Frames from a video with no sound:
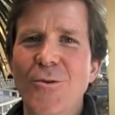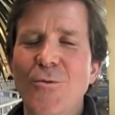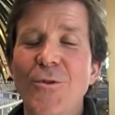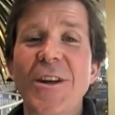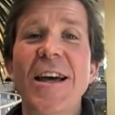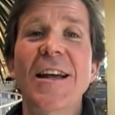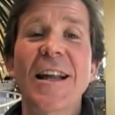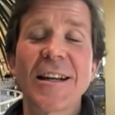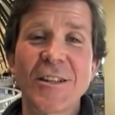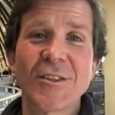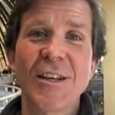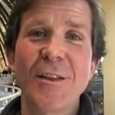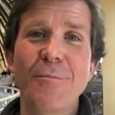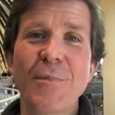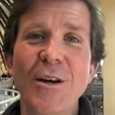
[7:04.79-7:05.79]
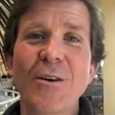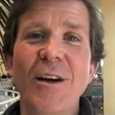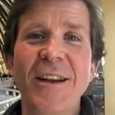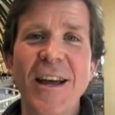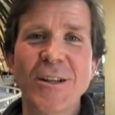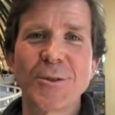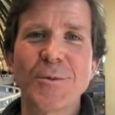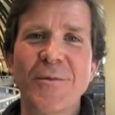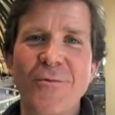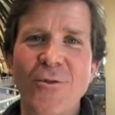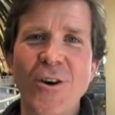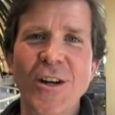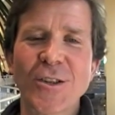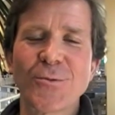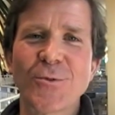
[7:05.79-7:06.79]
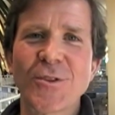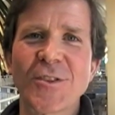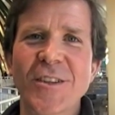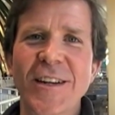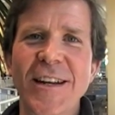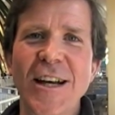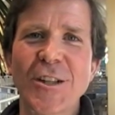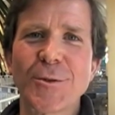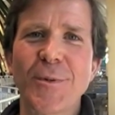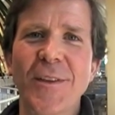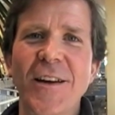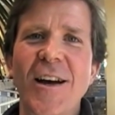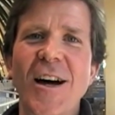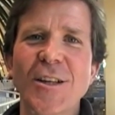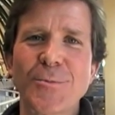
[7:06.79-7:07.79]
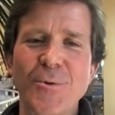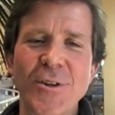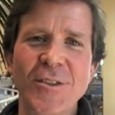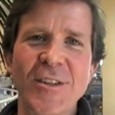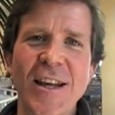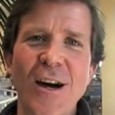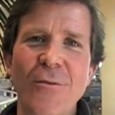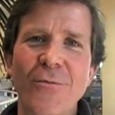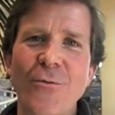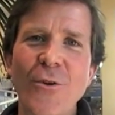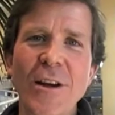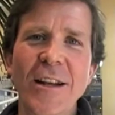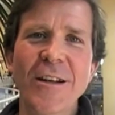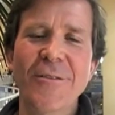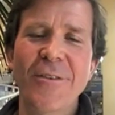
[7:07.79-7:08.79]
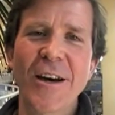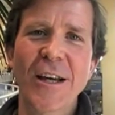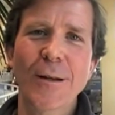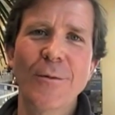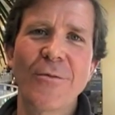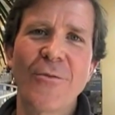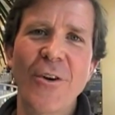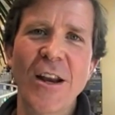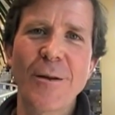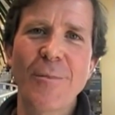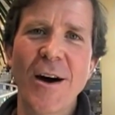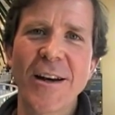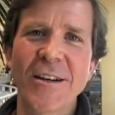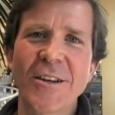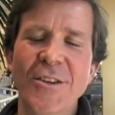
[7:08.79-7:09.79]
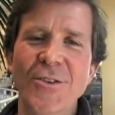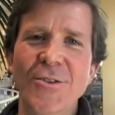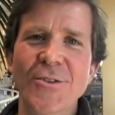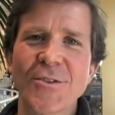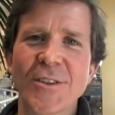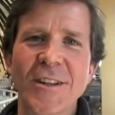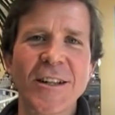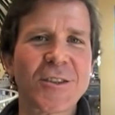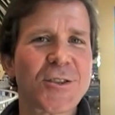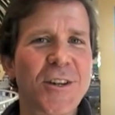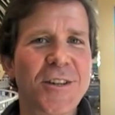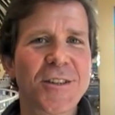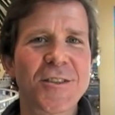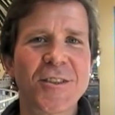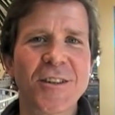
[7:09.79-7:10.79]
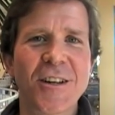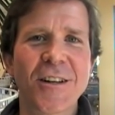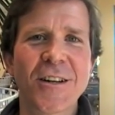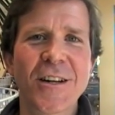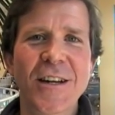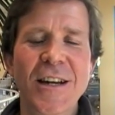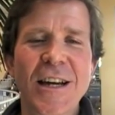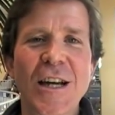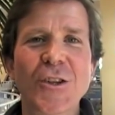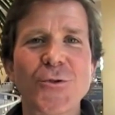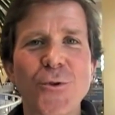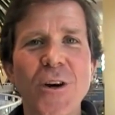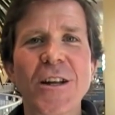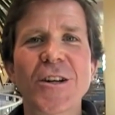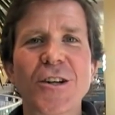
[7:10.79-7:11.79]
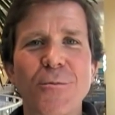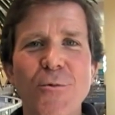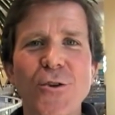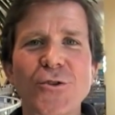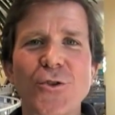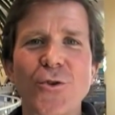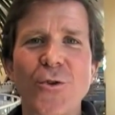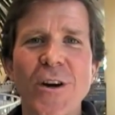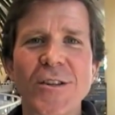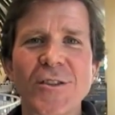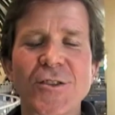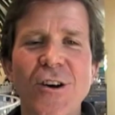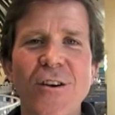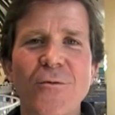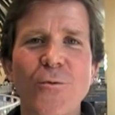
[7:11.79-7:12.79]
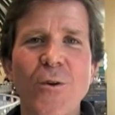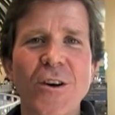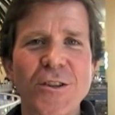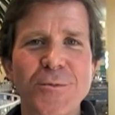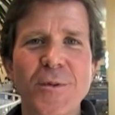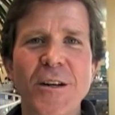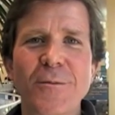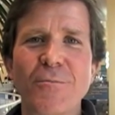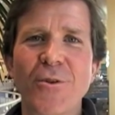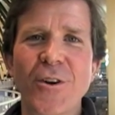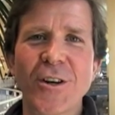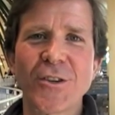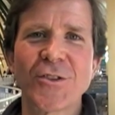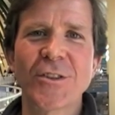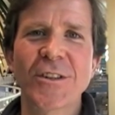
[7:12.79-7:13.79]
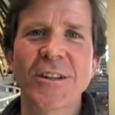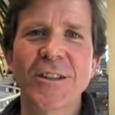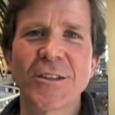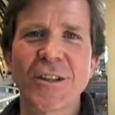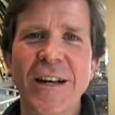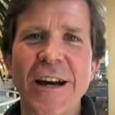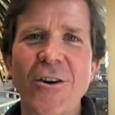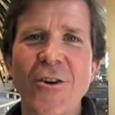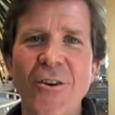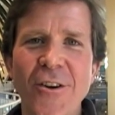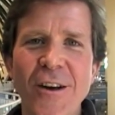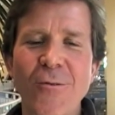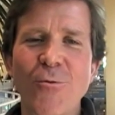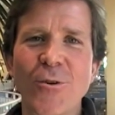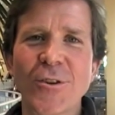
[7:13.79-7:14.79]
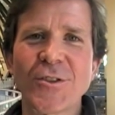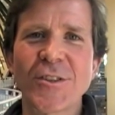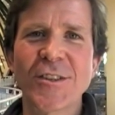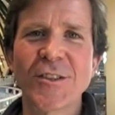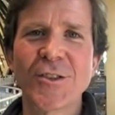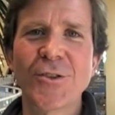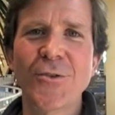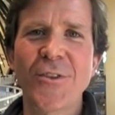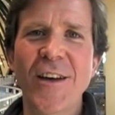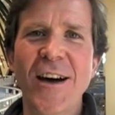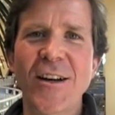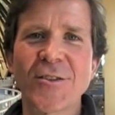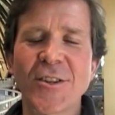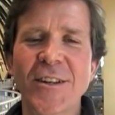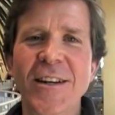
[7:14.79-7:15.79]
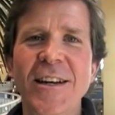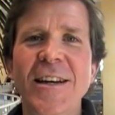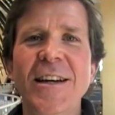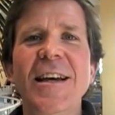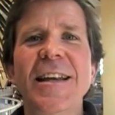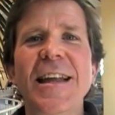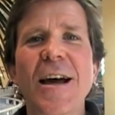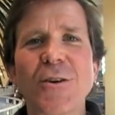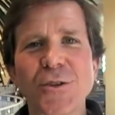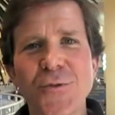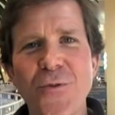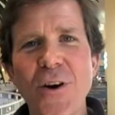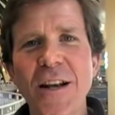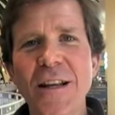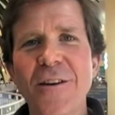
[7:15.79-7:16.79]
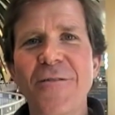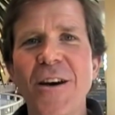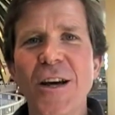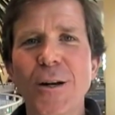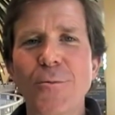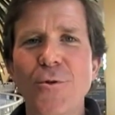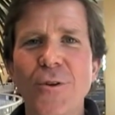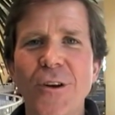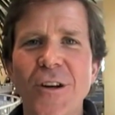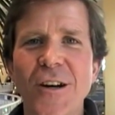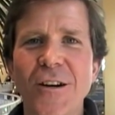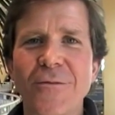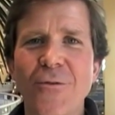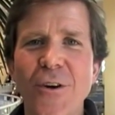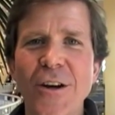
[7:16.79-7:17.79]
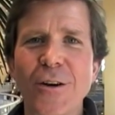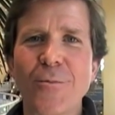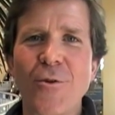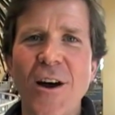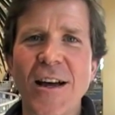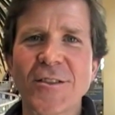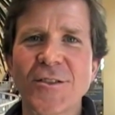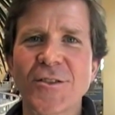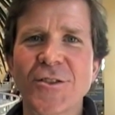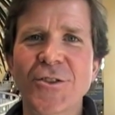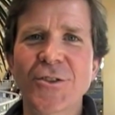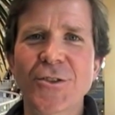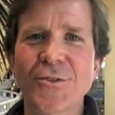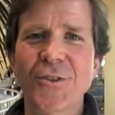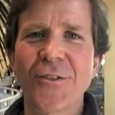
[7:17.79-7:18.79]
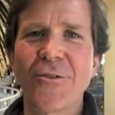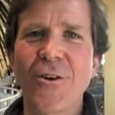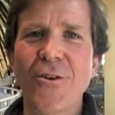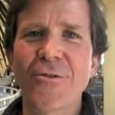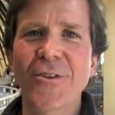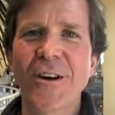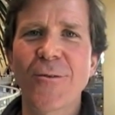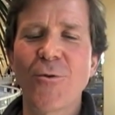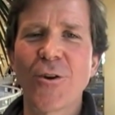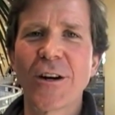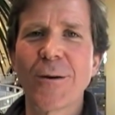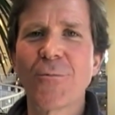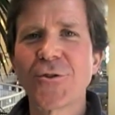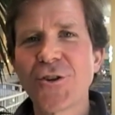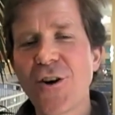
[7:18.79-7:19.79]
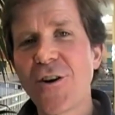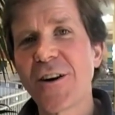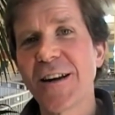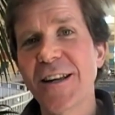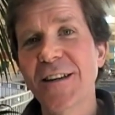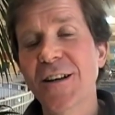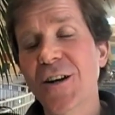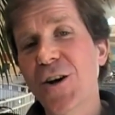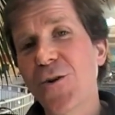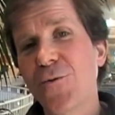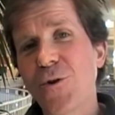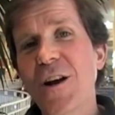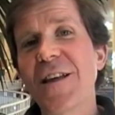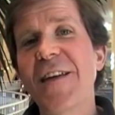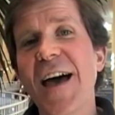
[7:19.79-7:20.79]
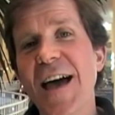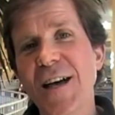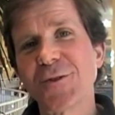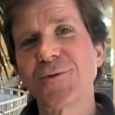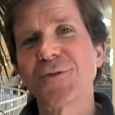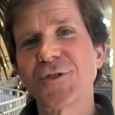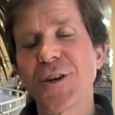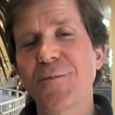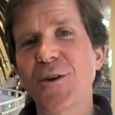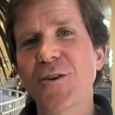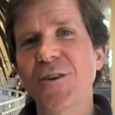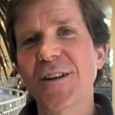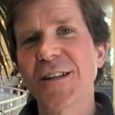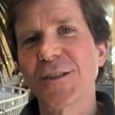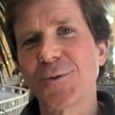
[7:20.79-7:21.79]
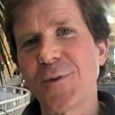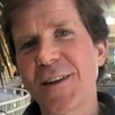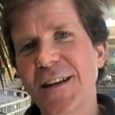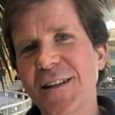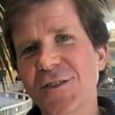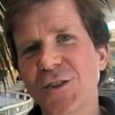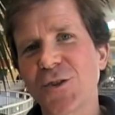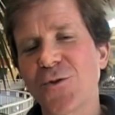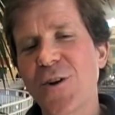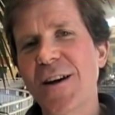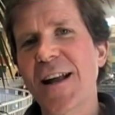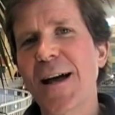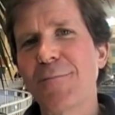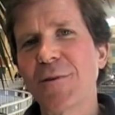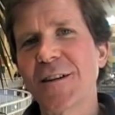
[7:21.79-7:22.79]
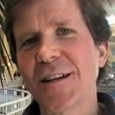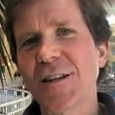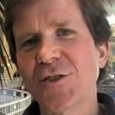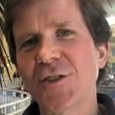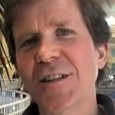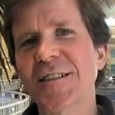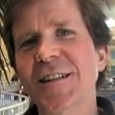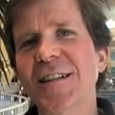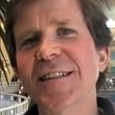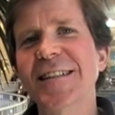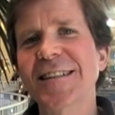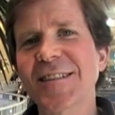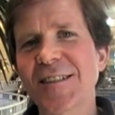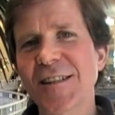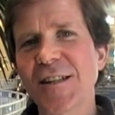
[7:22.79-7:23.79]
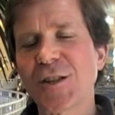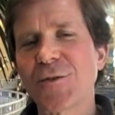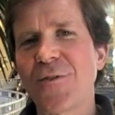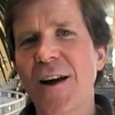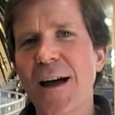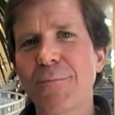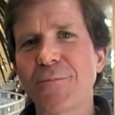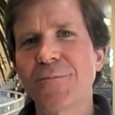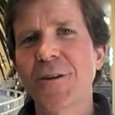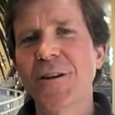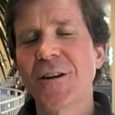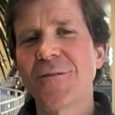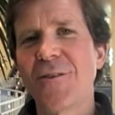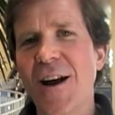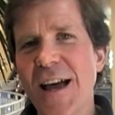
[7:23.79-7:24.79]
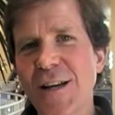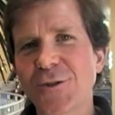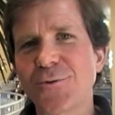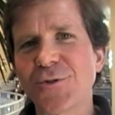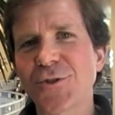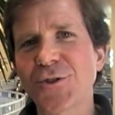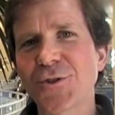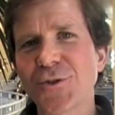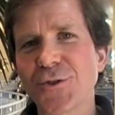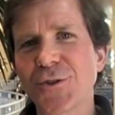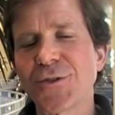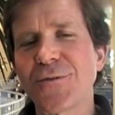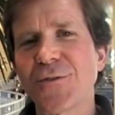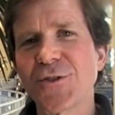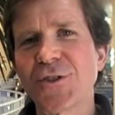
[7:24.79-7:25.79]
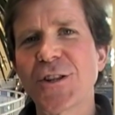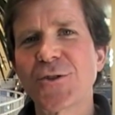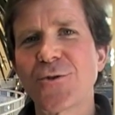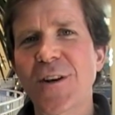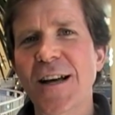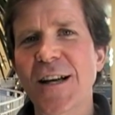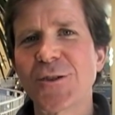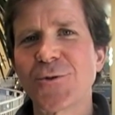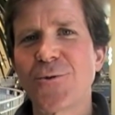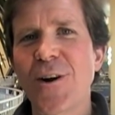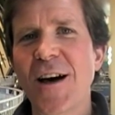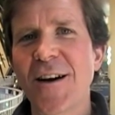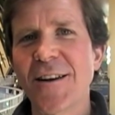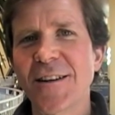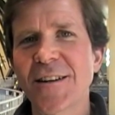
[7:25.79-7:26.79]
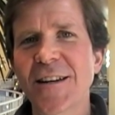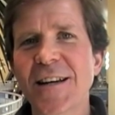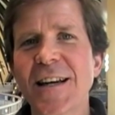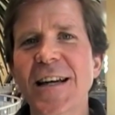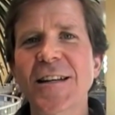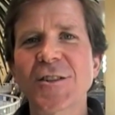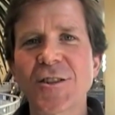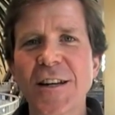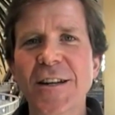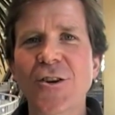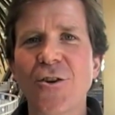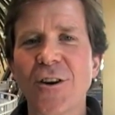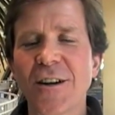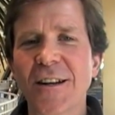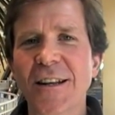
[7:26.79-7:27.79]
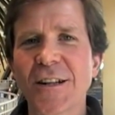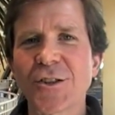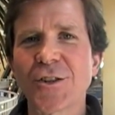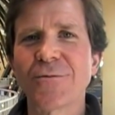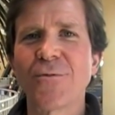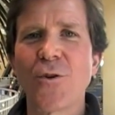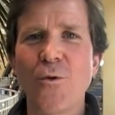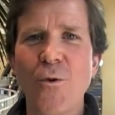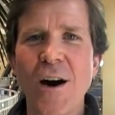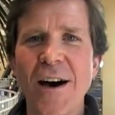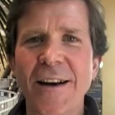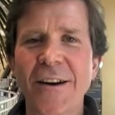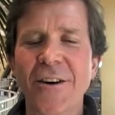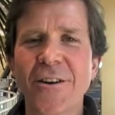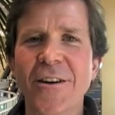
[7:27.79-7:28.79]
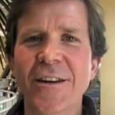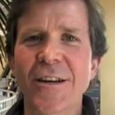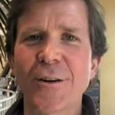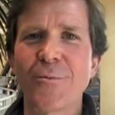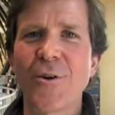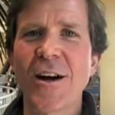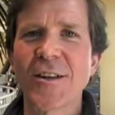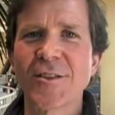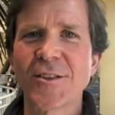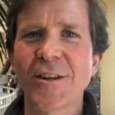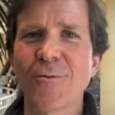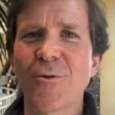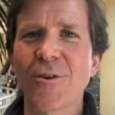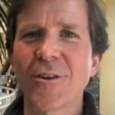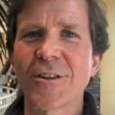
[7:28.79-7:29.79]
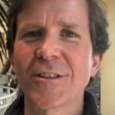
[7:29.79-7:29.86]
Well, Dan, like I said, the big announcement for us was the announcement that Osprey is now freely available for anybody to use. And like I say, it's really commercial-grade software. It's been in production in carrier networks since 2000. Now it's freely available for enterprises to use in their own network. And we're targeting really the Asterisk community because we think it's a great application. It doesn't exist for Asterisk users for centralized routing and CDR collection for a wide area enterprise network.